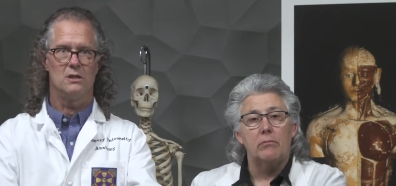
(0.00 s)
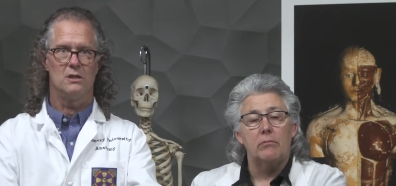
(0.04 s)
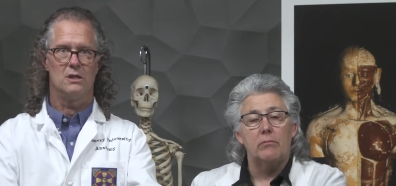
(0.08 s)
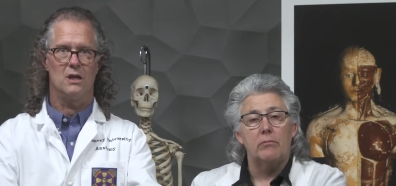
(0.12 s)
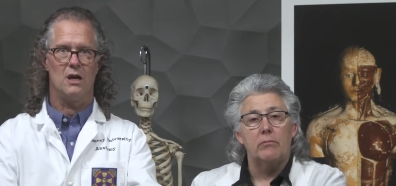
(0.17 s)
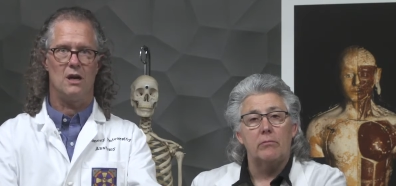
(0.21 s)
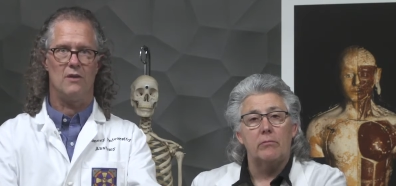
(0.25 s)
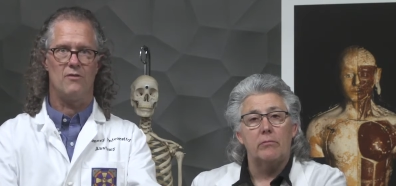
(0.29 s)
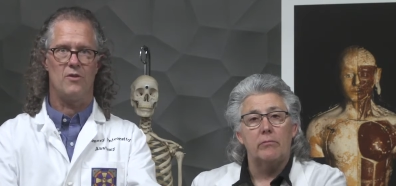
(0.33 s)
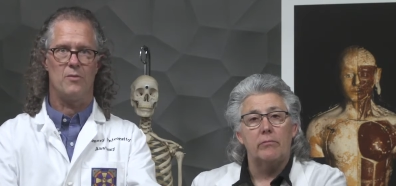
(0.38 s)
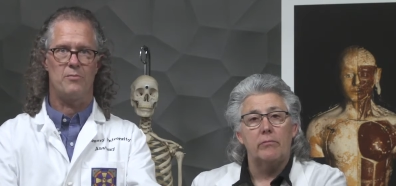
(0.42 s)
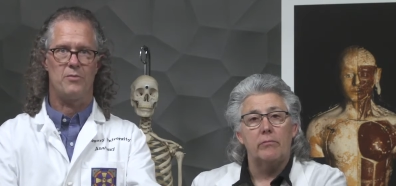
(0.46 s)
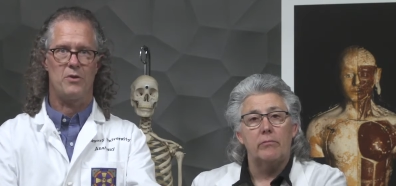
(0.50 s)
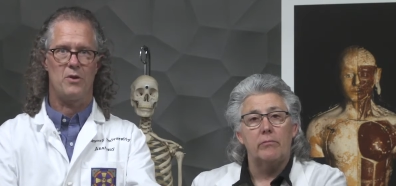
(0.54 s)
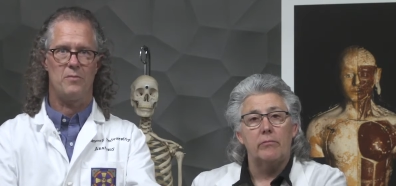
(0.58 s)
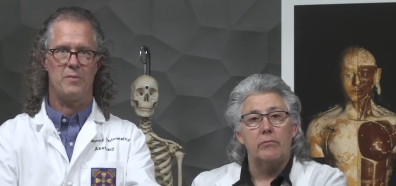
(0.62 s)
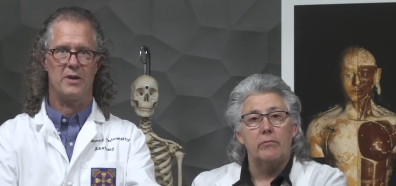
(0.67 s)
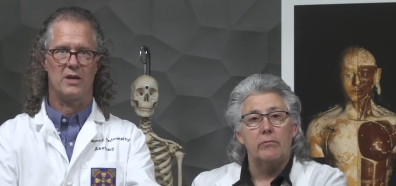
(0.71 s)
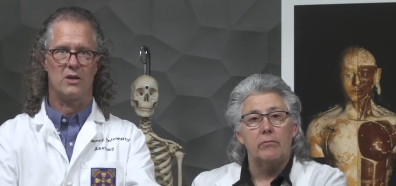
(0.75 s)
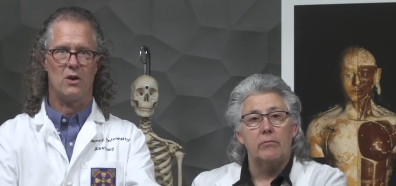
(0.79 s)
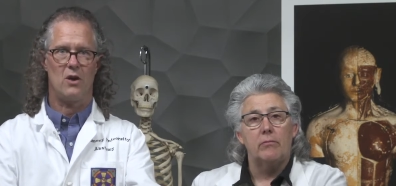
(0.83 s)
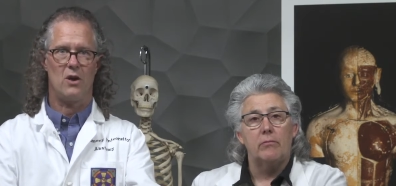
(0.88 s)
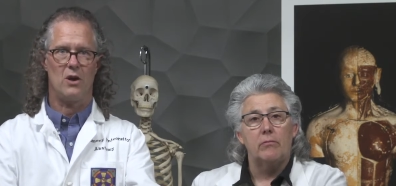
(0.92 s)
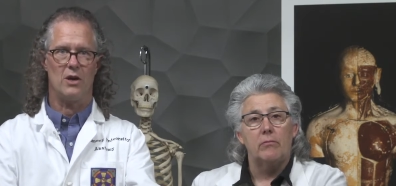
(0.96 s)
Speaker 1: of the pubic
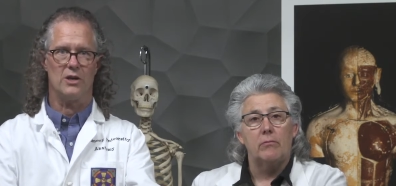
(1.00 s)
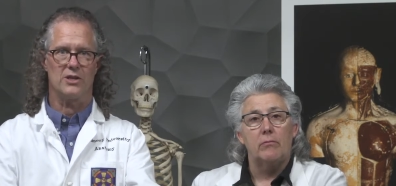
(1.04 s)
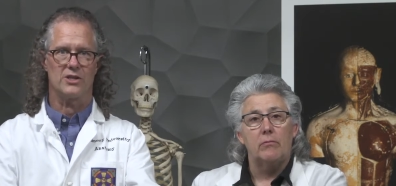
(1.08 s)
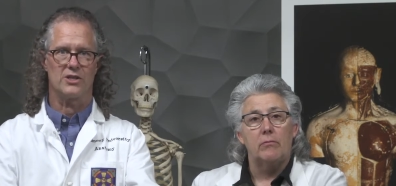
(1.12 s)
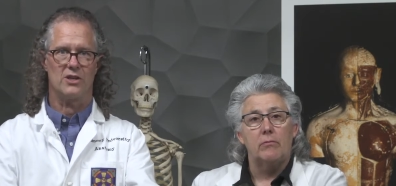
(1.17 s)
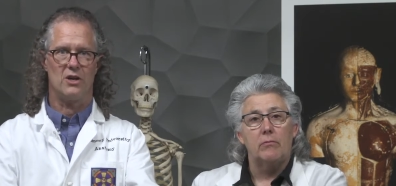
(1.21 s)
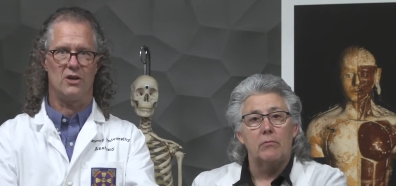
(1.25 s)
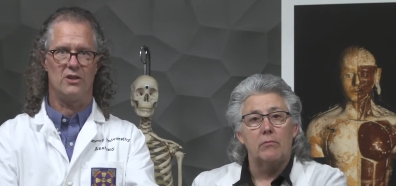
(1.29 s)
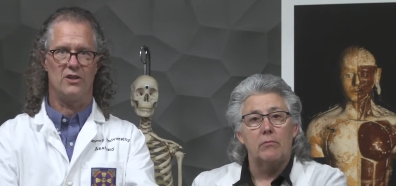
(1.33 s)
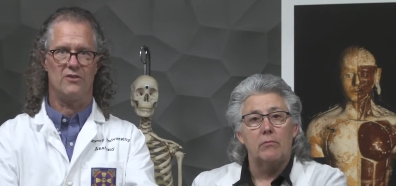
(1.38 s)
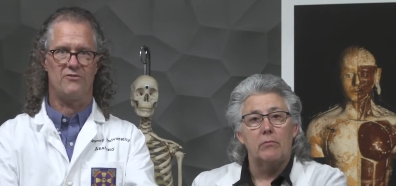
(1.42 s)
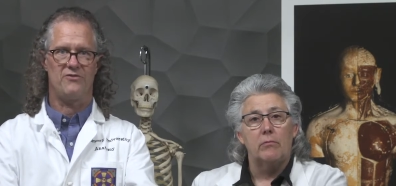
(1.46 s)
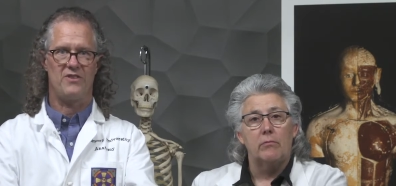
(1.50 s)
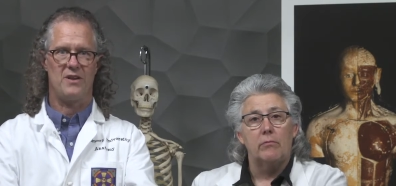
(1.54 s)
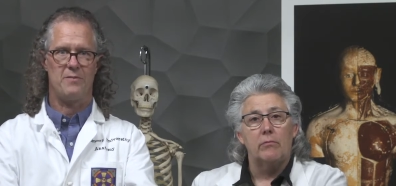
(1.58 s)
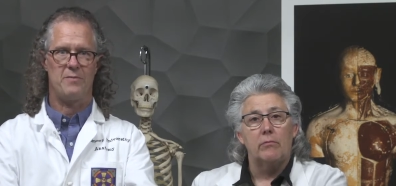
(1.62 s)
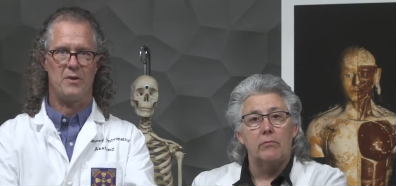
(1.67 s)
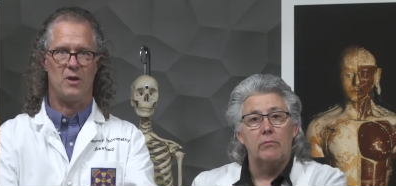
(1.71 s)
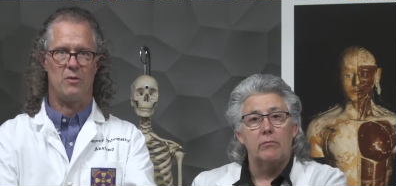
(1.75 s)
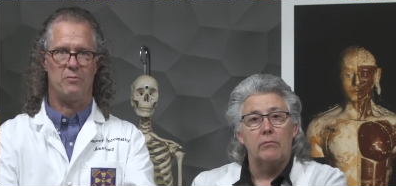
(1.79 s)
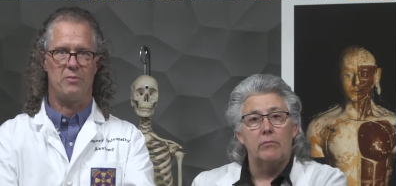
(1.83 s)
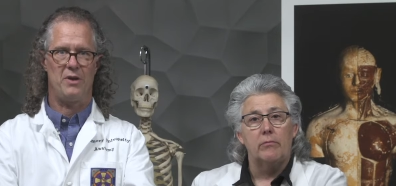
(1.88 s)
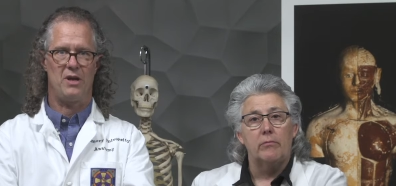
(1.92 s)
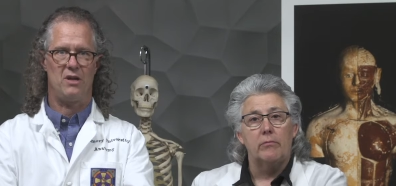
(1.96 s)
arch on the female
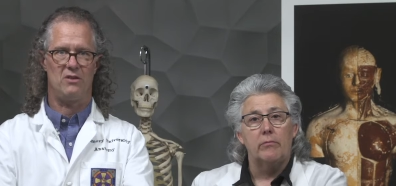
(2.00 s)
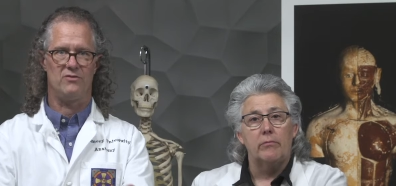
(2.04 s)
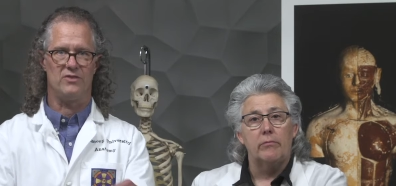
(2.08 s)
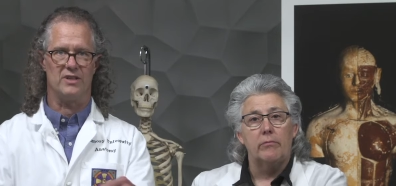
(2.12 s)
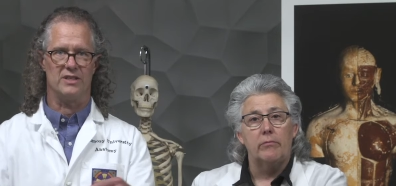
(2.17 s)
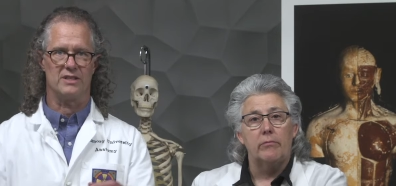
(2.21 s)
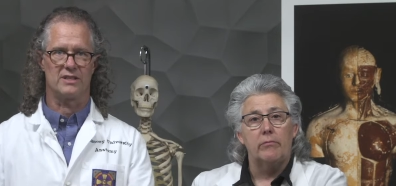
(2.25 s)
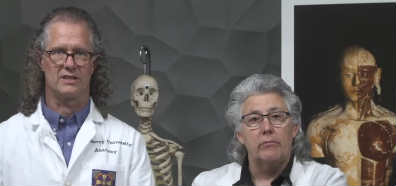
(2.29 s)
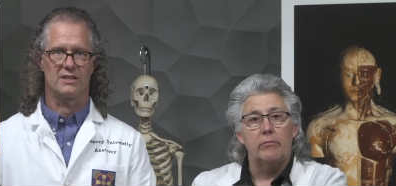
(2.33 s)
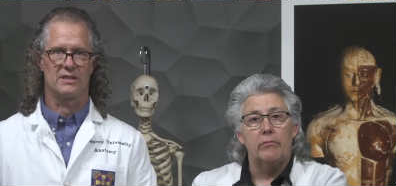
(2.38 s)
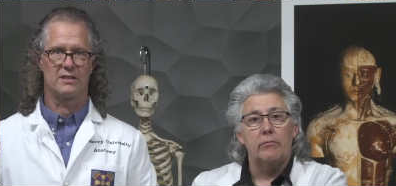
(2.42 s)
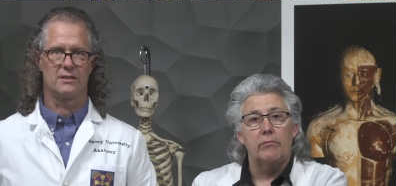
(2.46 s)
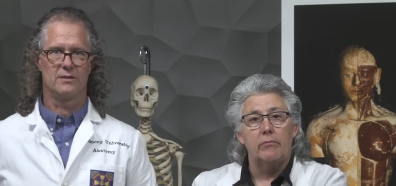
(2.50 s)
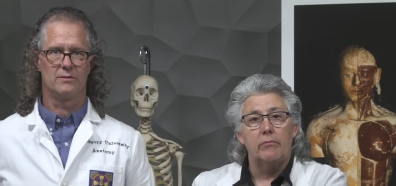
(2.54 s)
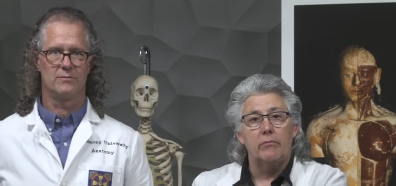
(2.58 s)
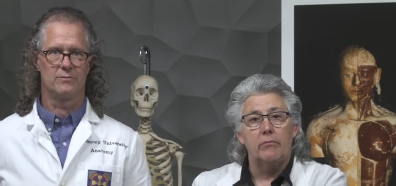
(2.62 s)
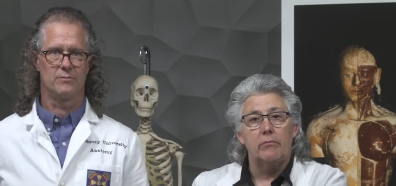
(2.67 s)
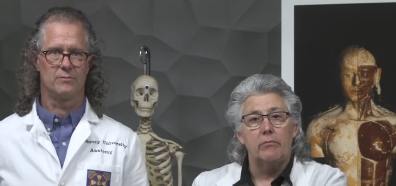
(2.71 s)
pelvis.